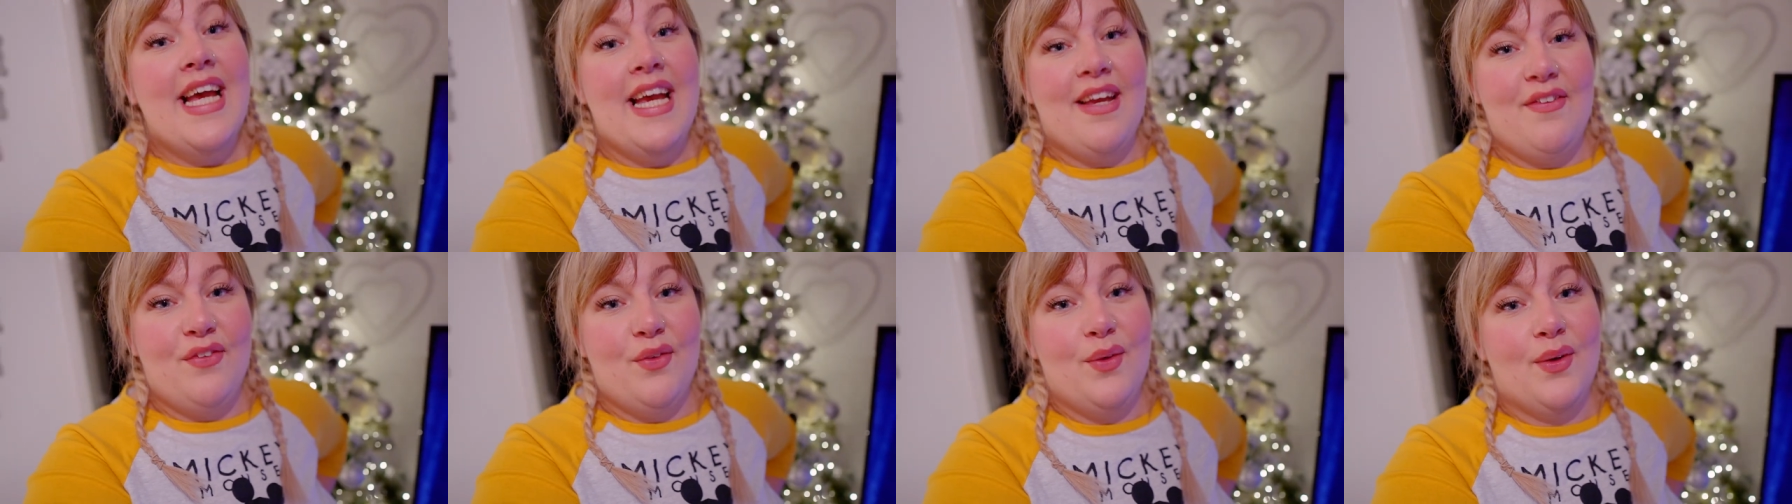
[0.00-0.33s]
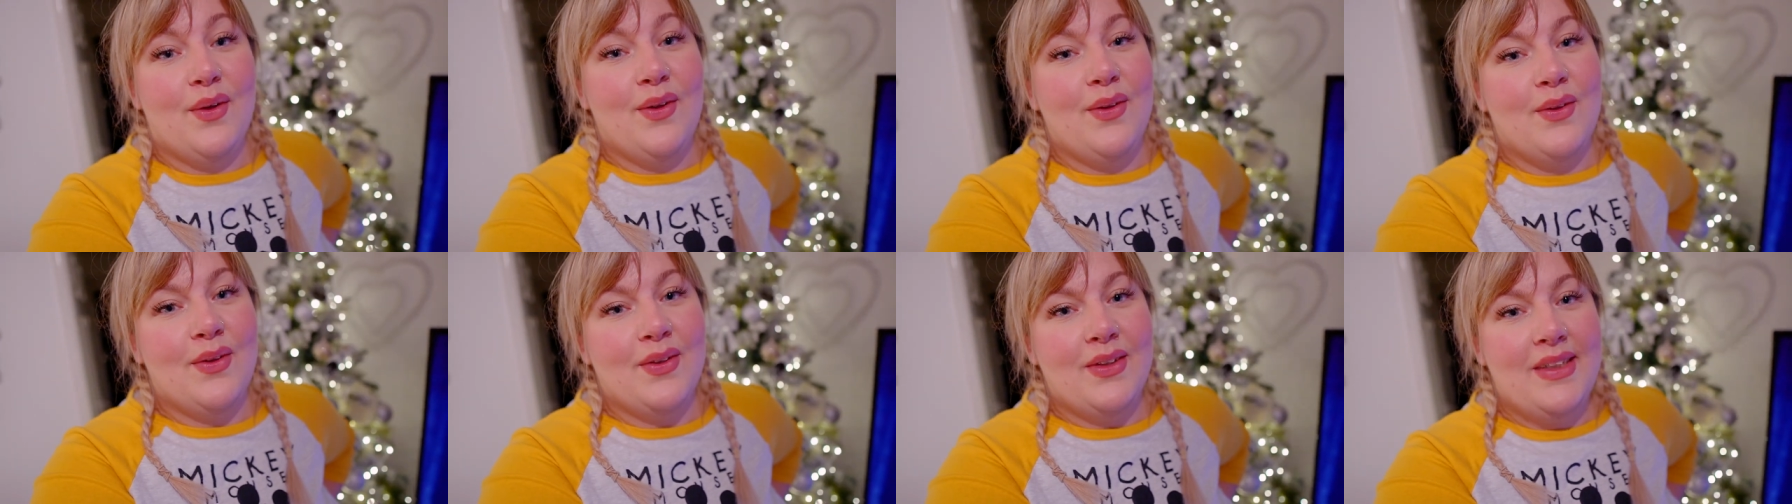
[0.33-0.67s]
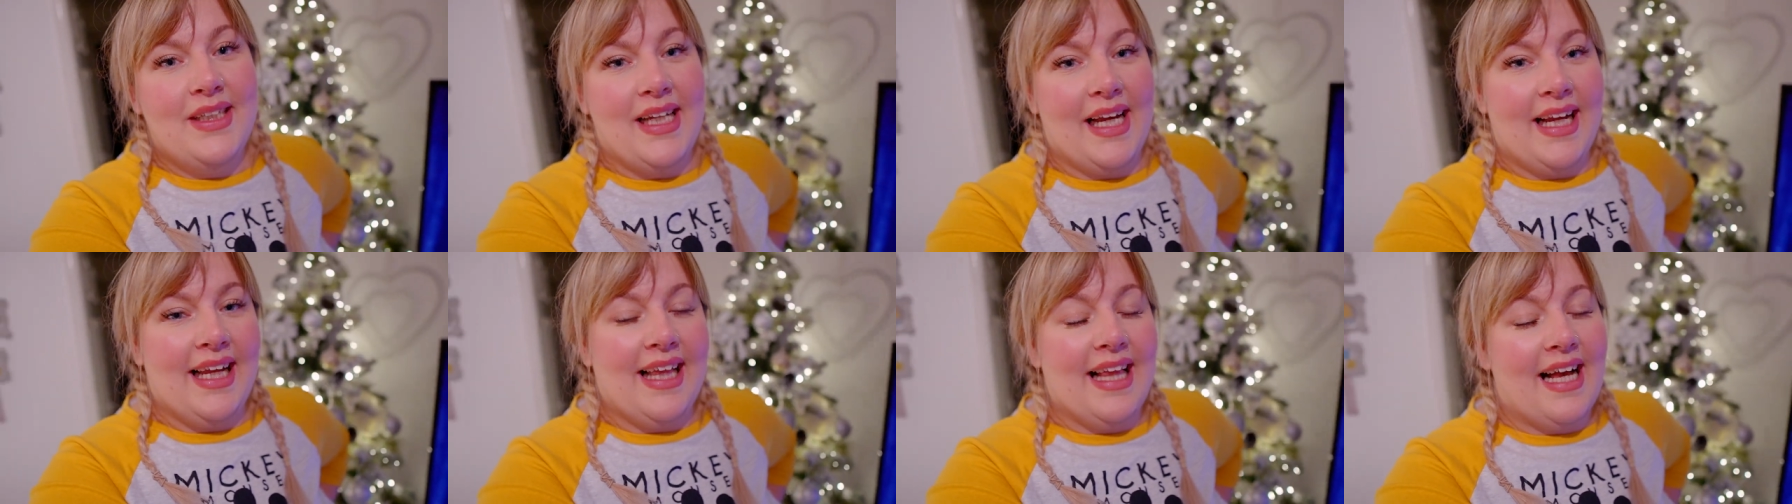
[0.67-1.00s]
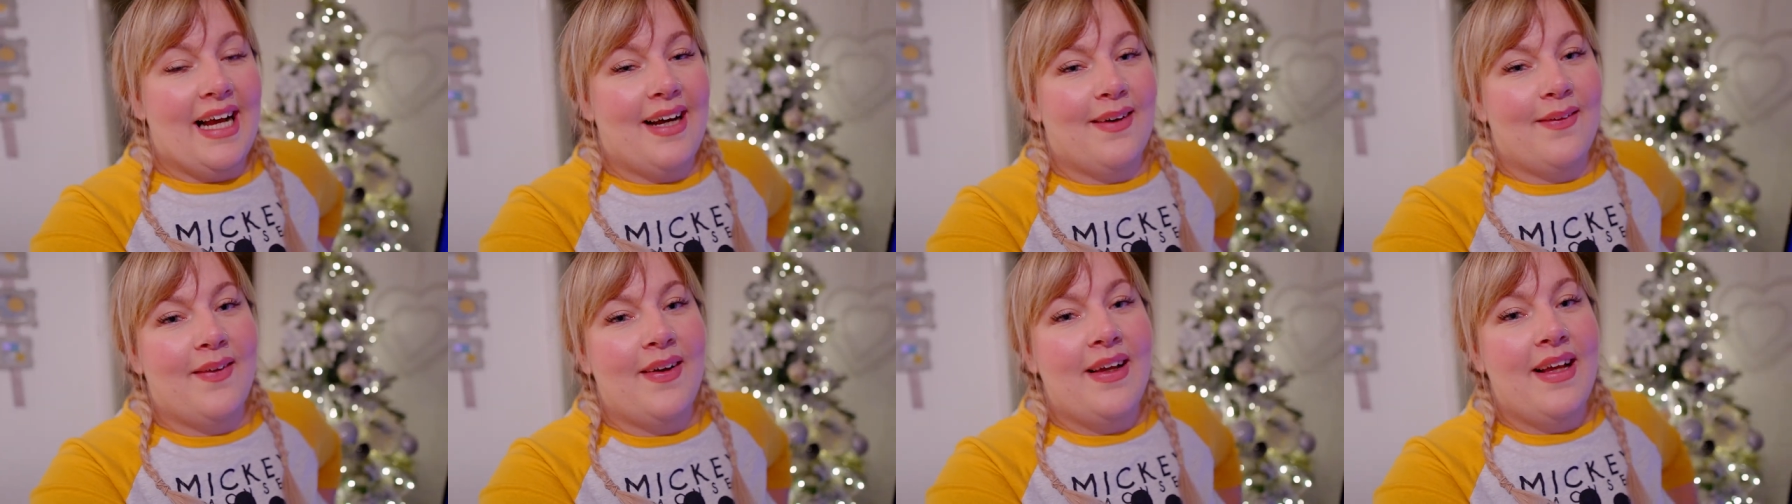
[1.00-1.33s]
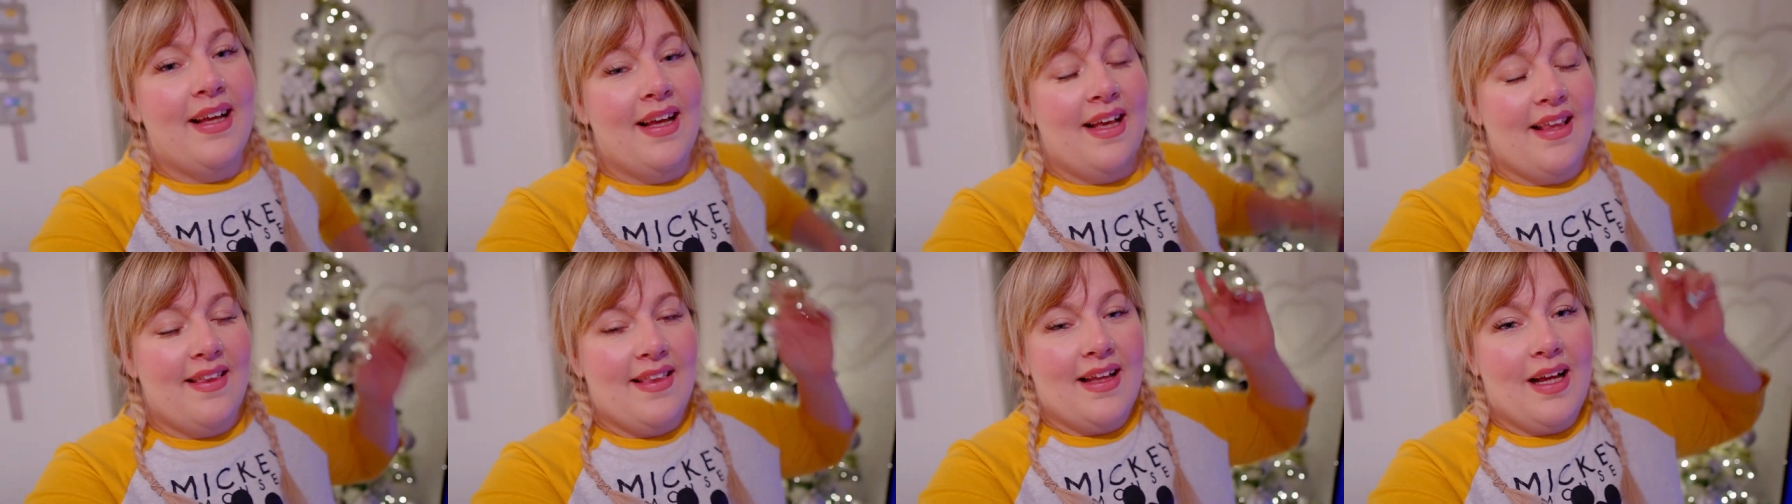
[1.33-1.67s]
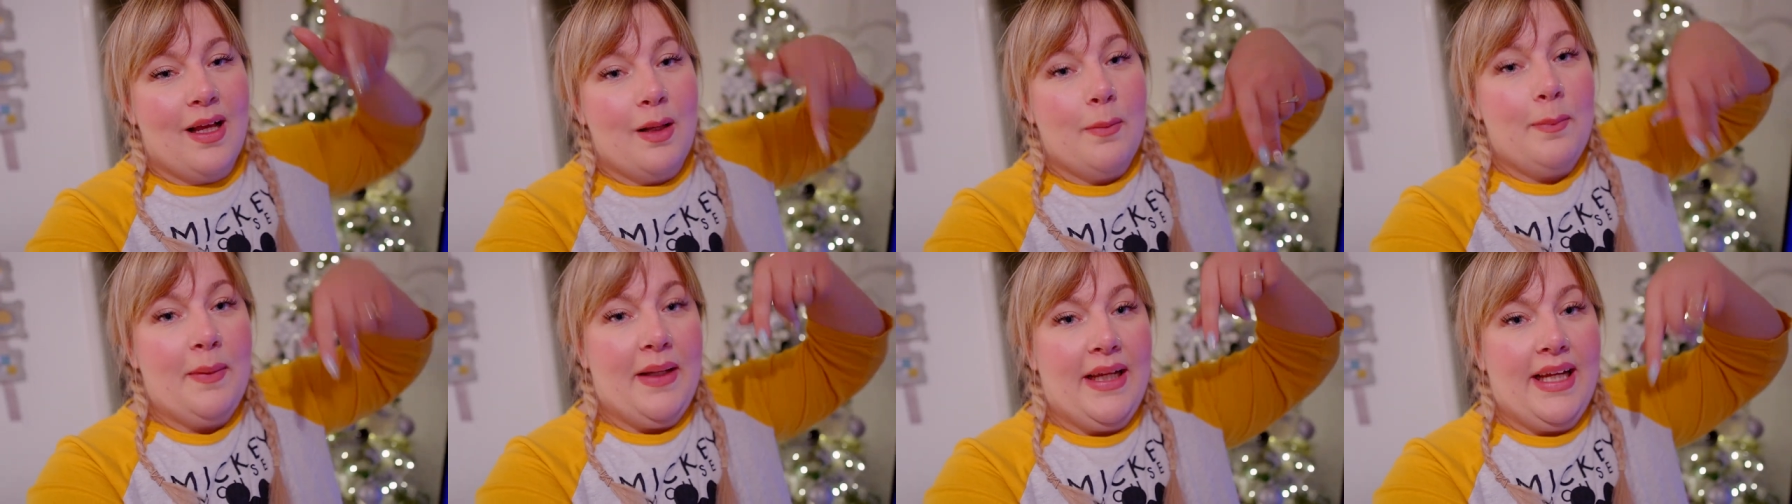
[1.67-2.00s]
if you want to go check that out
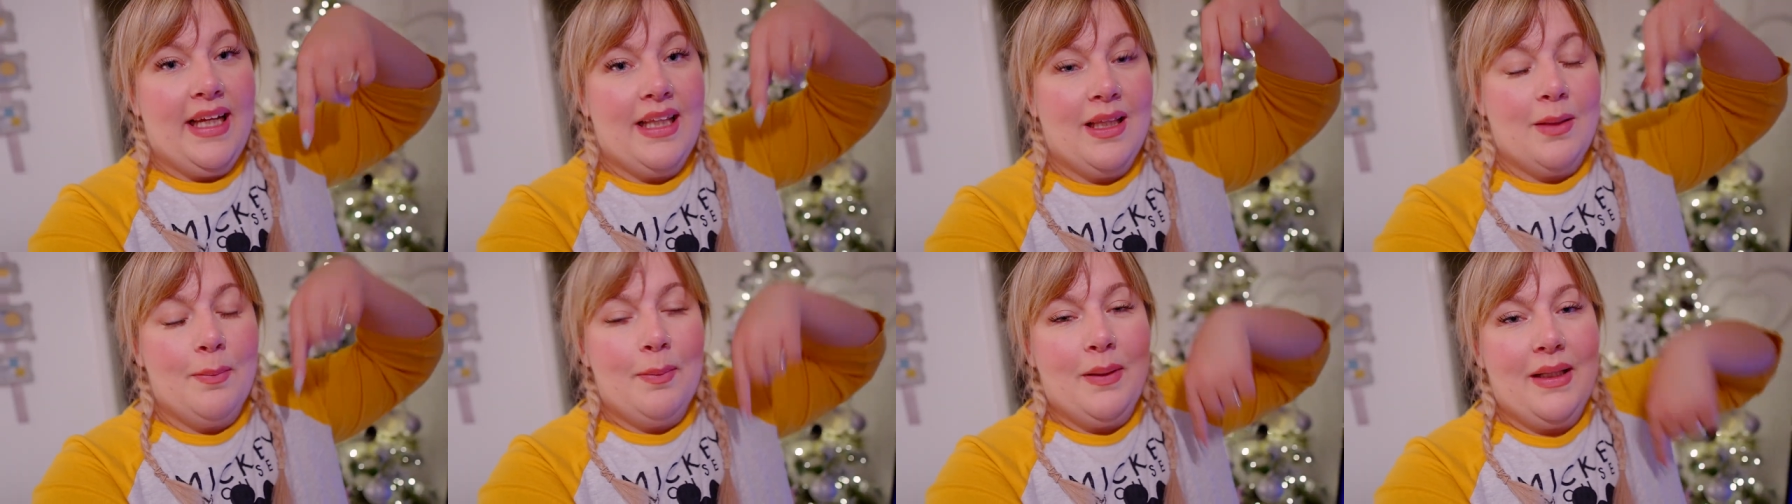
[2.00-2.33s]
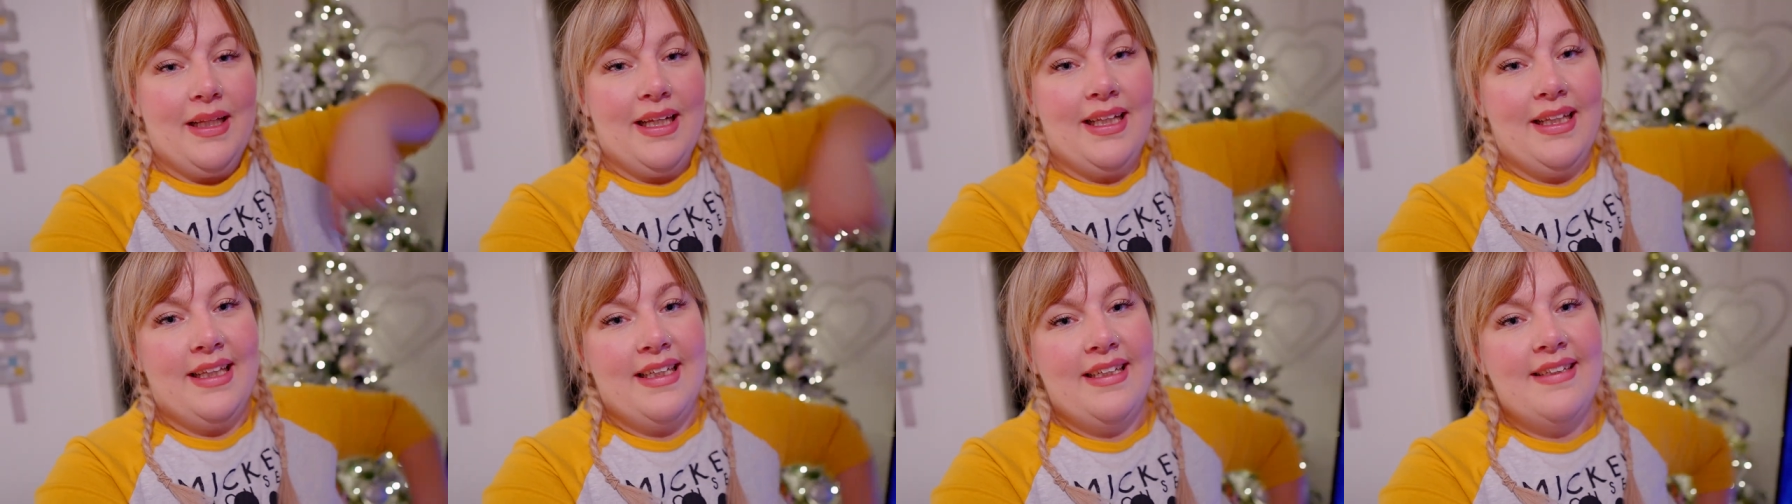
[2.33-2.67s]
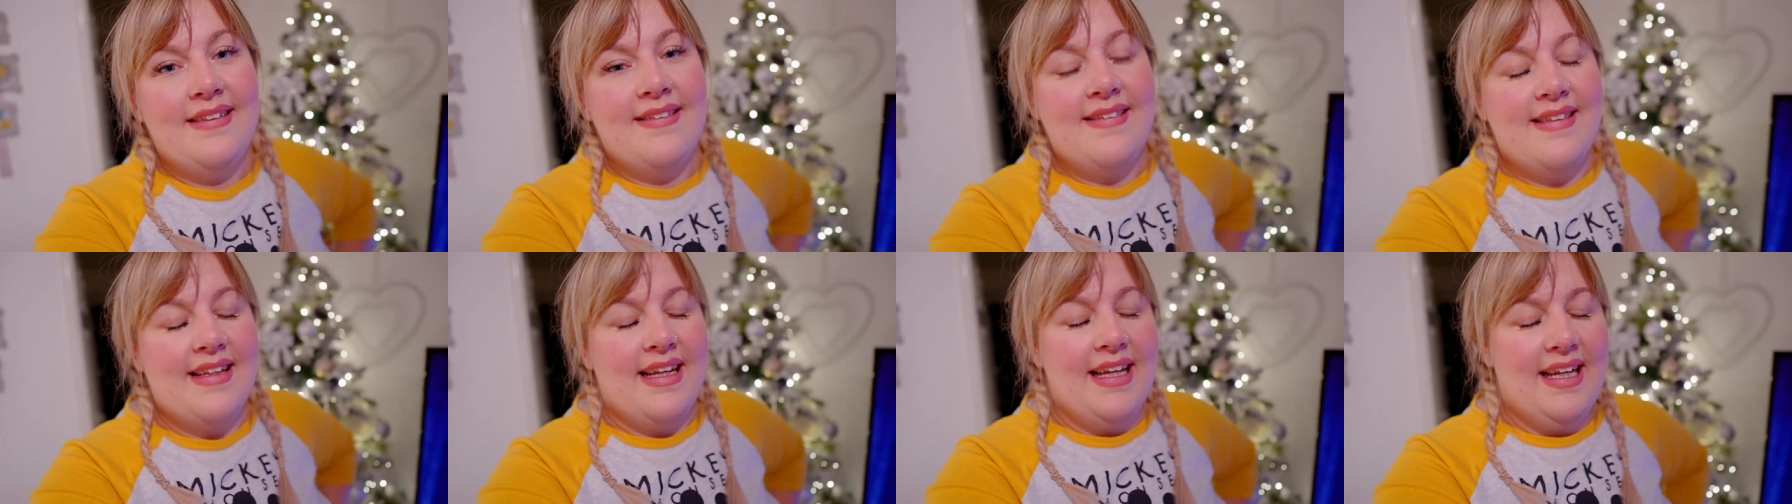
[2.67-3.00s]
that'll be in the playlist